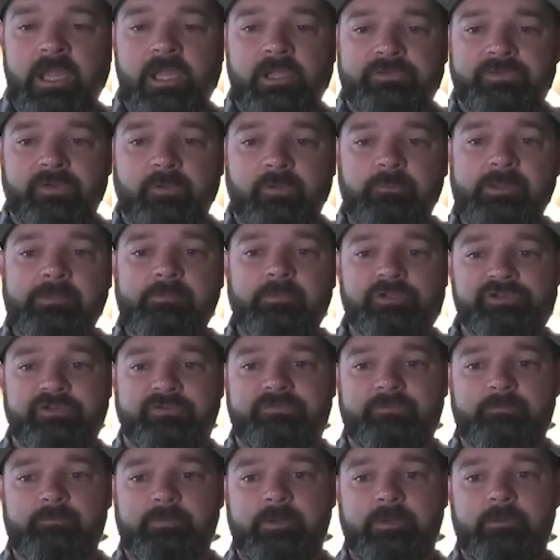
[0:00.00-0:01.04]
So we
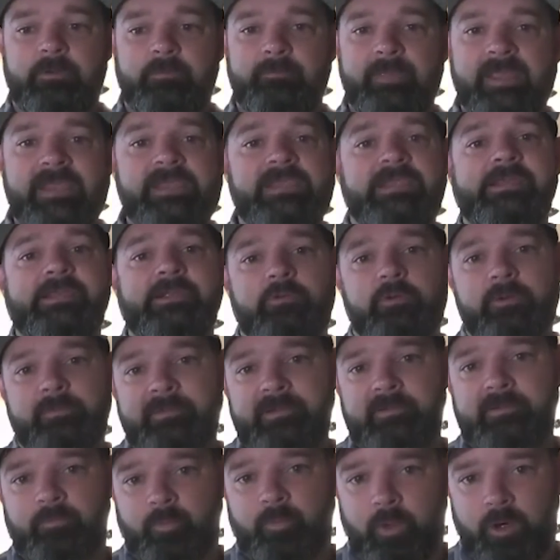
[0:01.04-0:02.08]
were making
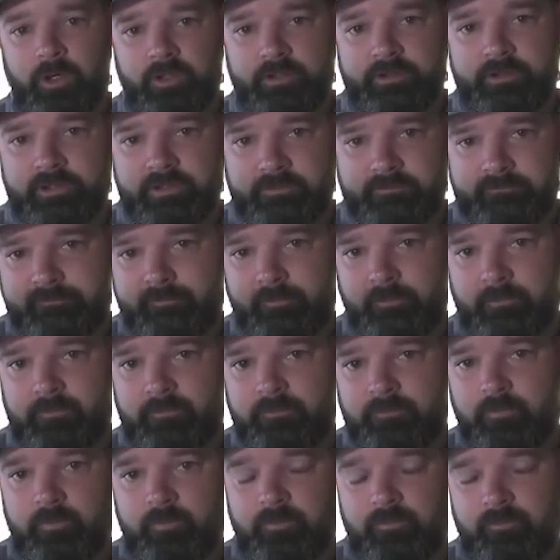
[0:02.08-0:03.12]
equipment work
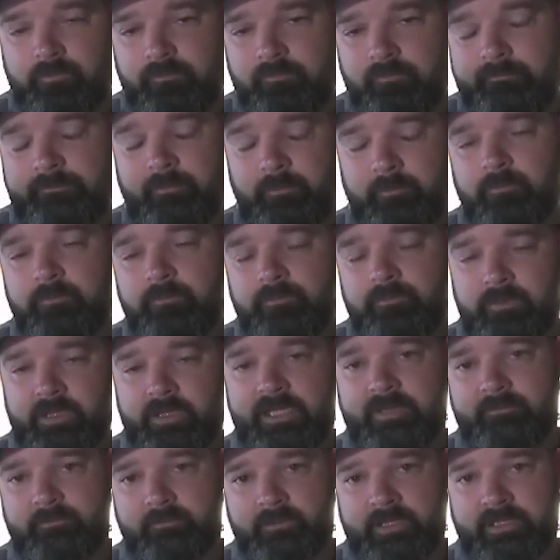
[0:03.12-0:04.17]
for
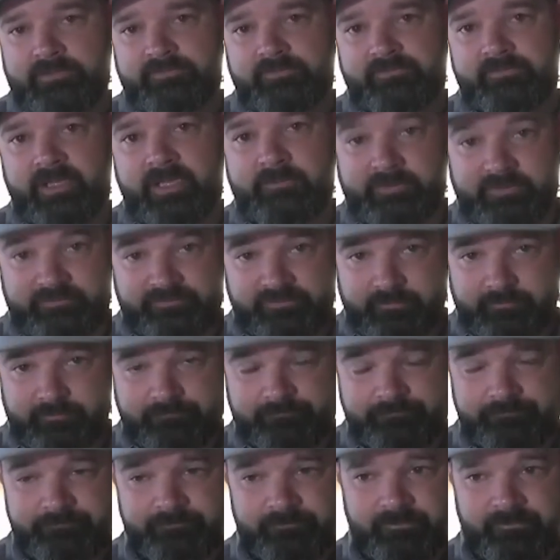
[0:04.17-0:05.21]
at the time. That's
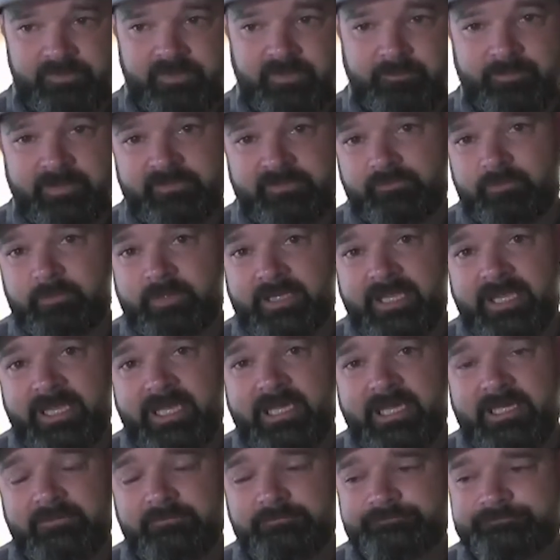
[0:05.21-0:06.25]
the best we
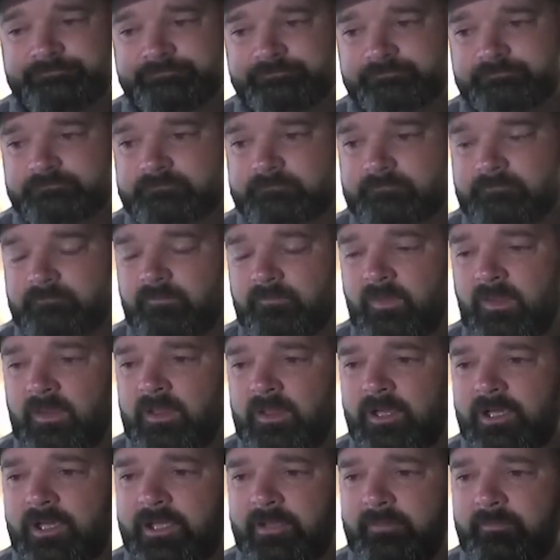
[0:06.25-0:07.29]
had.
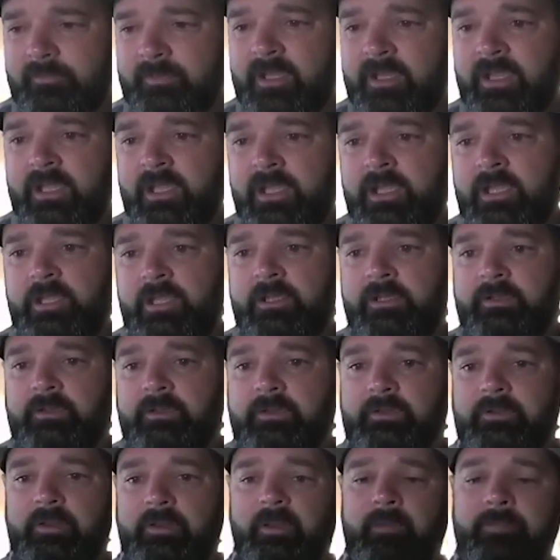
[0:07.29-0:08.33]
Um,
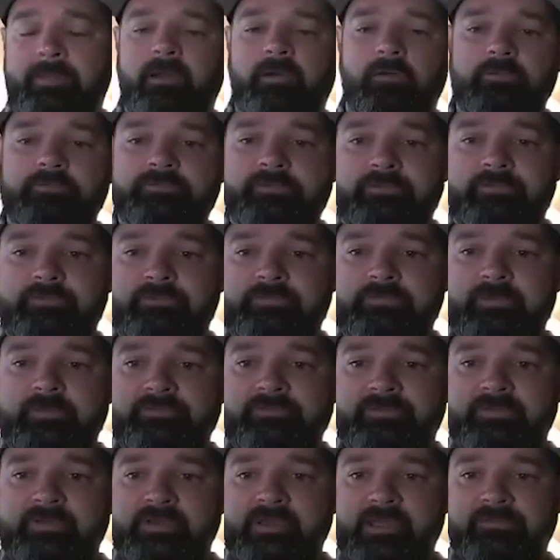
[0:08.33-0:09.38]
about,
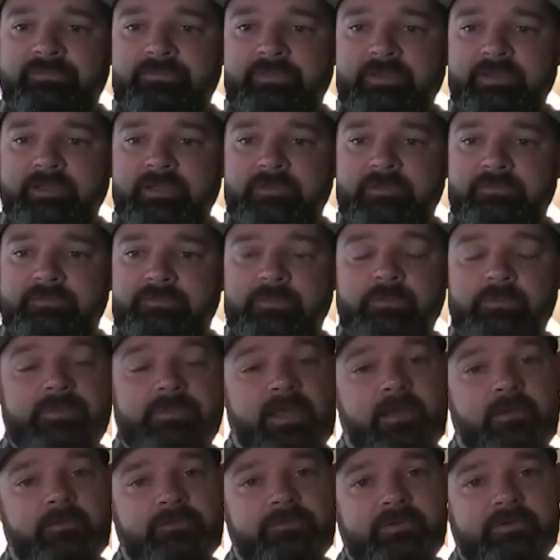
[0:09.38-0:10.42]
let's see, I think in
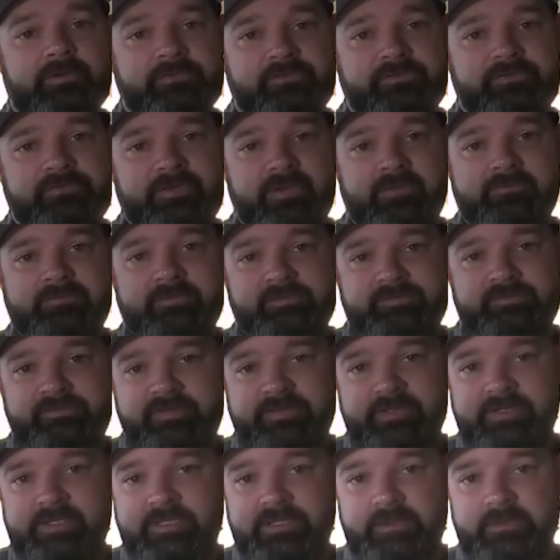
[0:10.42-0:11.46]

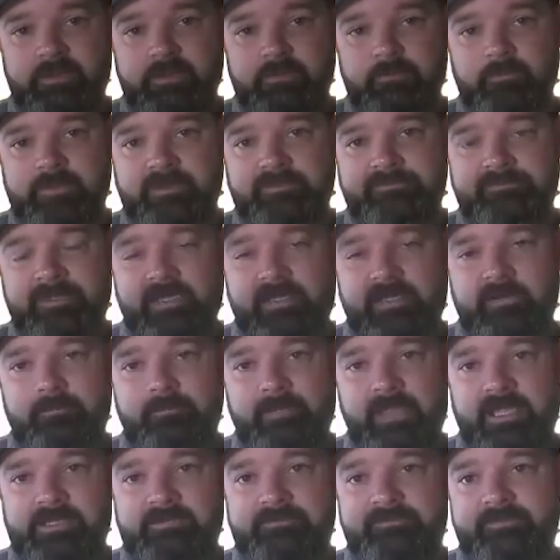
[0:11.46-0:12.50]
2017 we found a
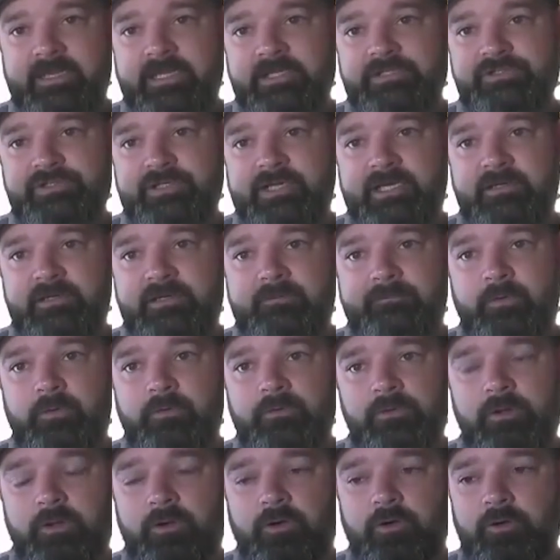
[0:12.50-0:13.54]
manufacturer out of
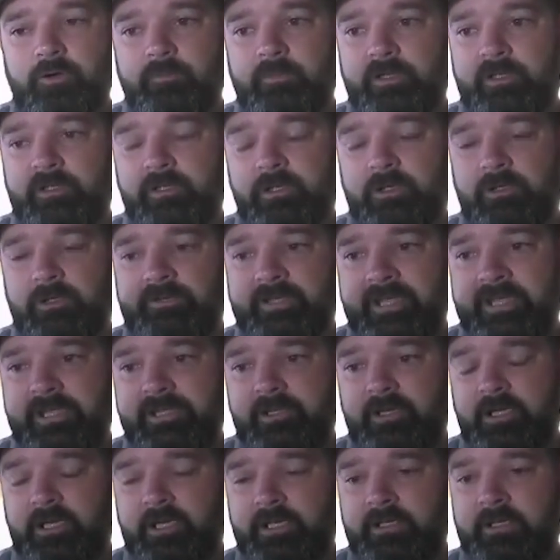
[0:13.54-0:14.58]
Oklahoma called
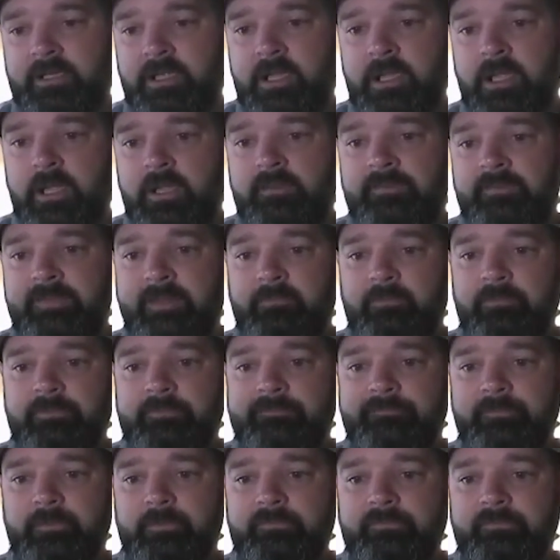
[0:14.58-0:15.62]
Aon. They were the
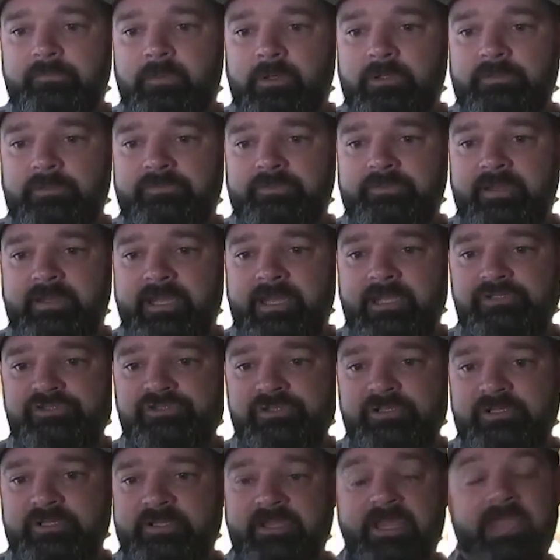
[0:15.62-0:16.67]
first ones that
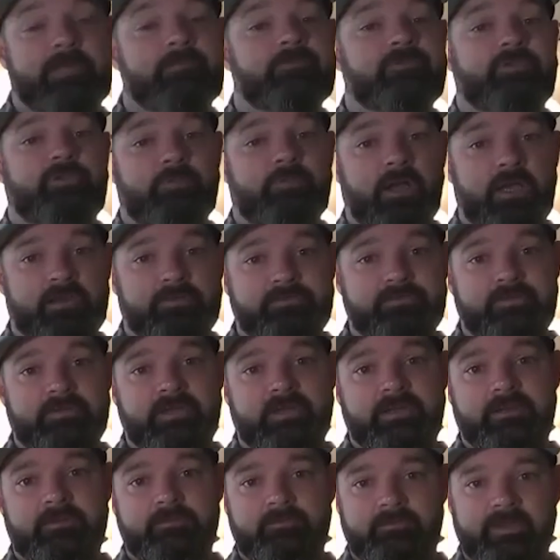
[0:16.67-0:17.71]
actually came to us, and
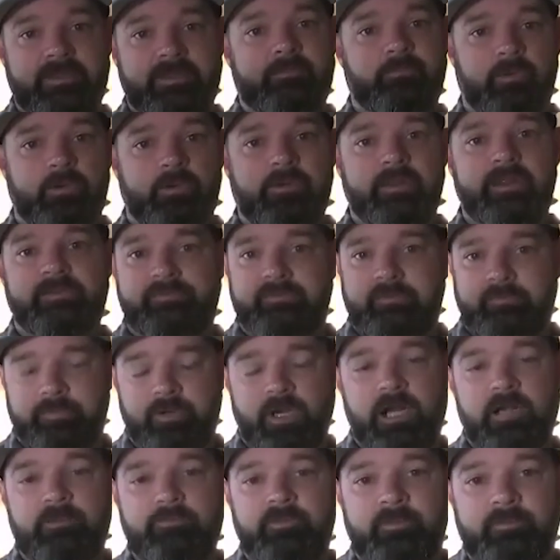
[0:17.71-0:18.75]
they realized the
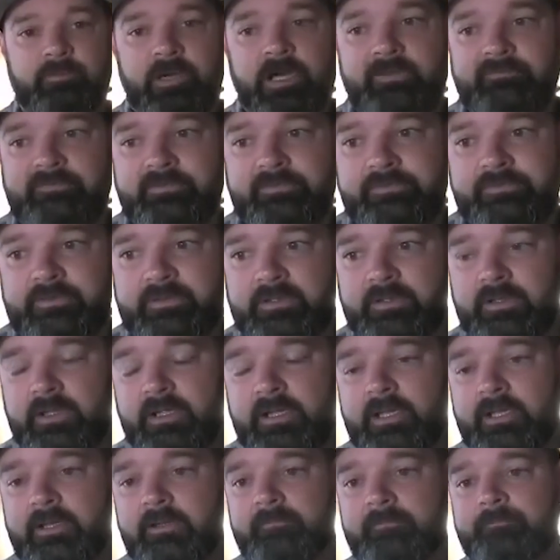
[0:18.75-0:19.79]
problem, obviously.
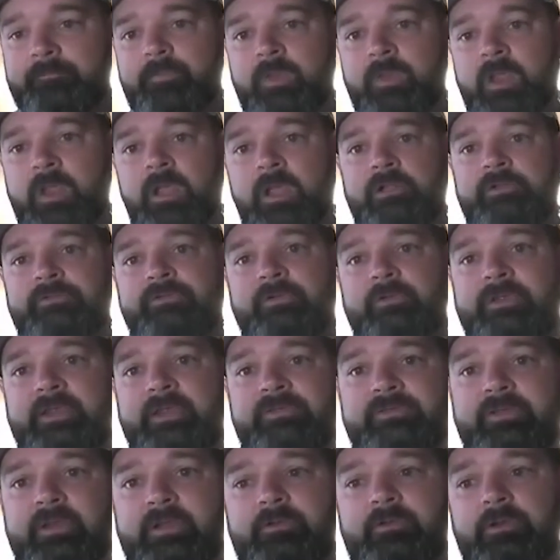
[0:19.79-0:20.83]
So they
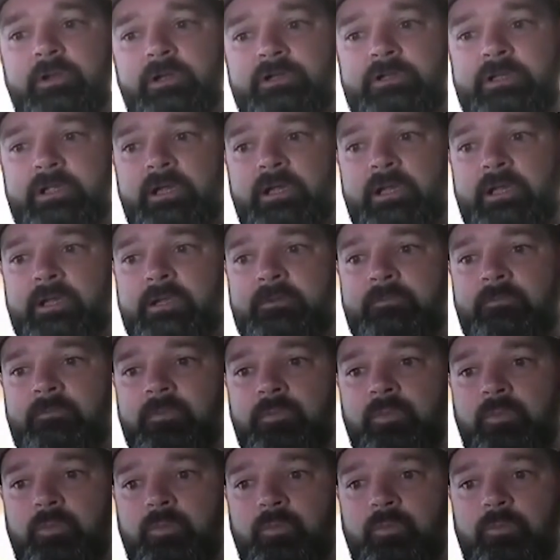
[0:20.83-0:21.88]
said, look,
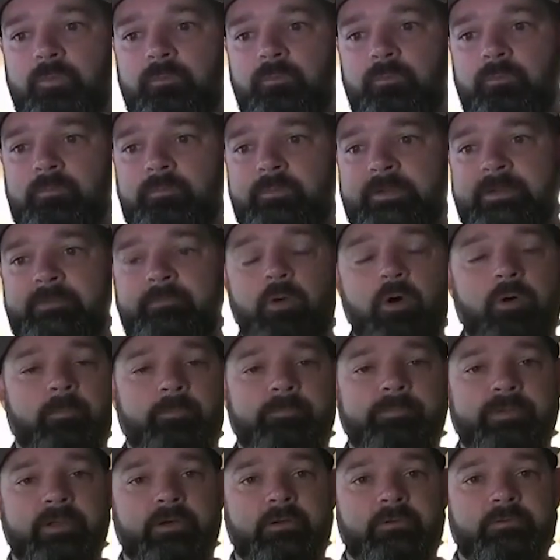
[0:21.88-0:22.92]
we
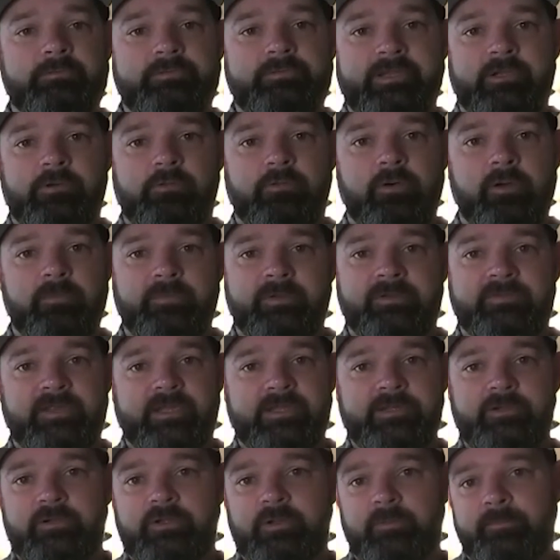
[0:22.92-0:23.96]
won't build equipment
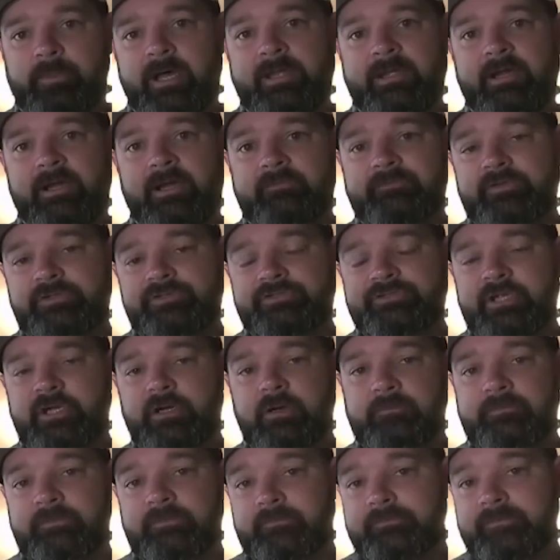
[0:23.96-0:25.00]
that you can buy off the
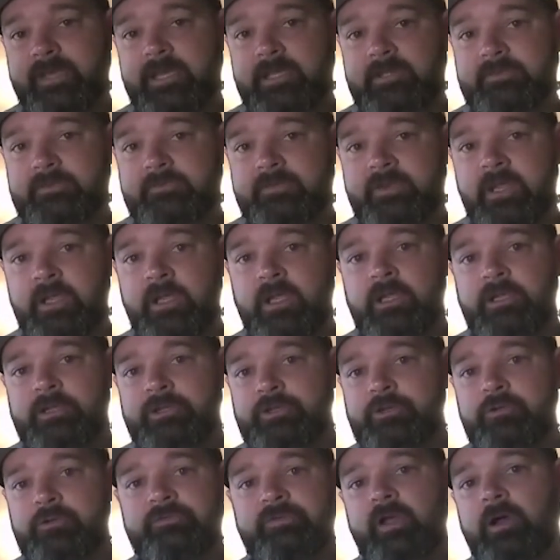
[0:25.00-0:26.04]
shelf. In fact,
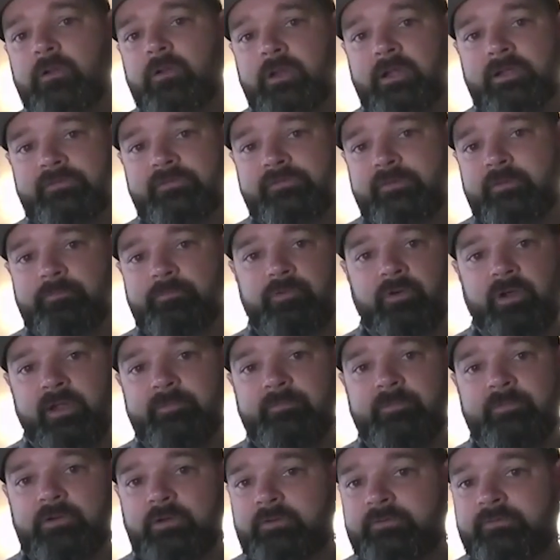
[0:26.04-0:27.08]
you tell us the
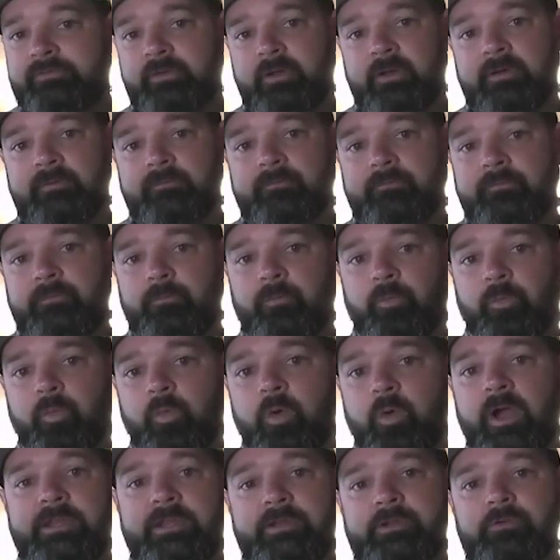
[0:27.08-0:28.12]
parameters of
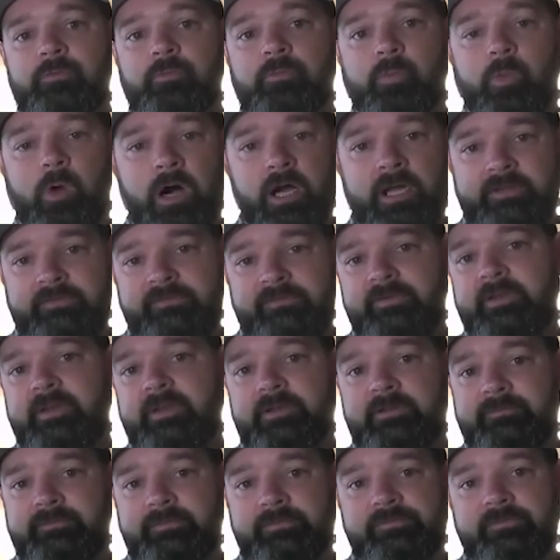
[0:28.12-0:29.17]
what you want
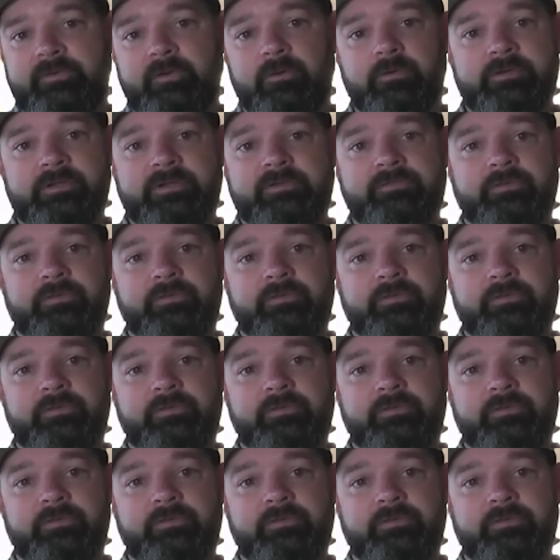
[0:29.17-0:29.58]
in the facility.